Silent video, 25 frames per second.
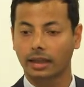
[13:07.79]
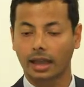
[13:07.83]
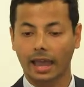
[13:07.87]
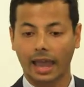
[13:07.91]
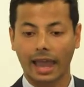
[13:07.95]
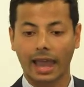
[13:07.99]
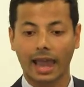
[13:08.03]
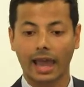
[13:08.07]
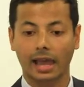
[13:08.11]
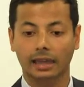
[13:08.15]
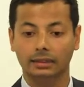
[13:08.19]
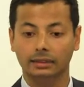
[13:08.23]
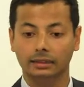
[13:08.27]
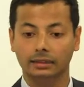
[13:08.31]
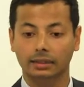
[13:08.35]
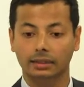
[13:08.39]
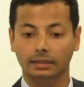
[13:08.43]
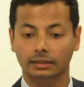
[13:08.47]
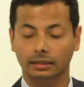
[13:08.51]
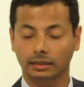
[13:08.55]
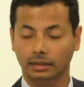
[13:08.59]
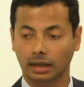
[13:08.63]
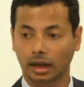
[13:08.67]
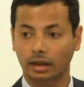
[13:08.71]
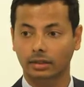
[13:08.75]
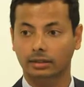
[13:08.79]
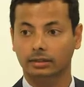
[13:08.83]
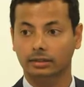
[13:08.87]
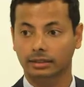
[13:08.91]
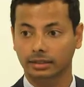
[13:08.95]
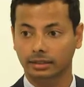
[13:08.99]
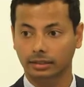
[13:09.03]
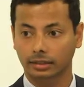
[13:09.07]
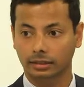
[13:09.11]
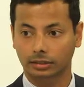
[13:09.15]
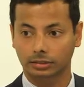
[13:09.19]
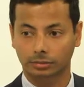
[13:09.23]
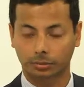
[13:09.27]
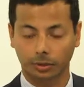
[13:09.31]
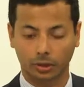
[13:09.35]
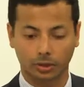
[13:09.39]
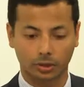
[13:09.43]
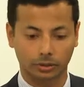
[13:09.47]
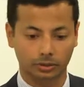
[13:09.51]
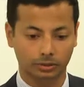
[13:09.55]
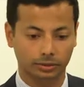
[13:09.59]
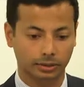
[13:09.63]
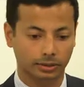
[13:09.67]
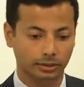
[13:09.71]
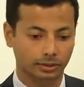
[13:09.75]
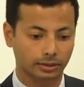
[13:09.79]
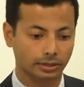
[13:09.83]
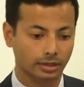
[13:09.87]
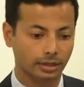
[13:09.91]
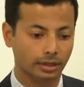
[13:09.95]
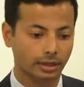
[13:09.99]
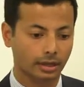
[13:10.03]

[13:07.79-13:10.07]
and the currency exposures.